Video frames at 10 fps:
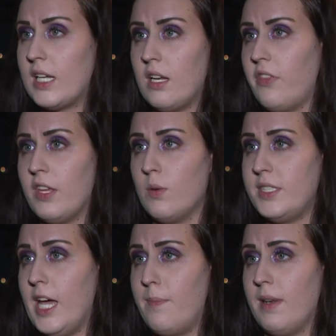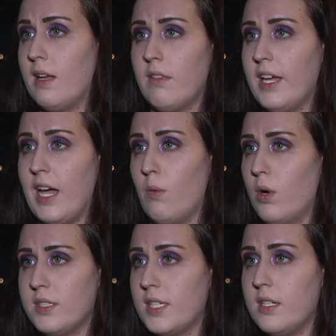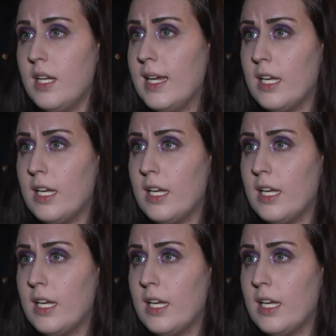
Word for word: nothing was happening, like I wasn't,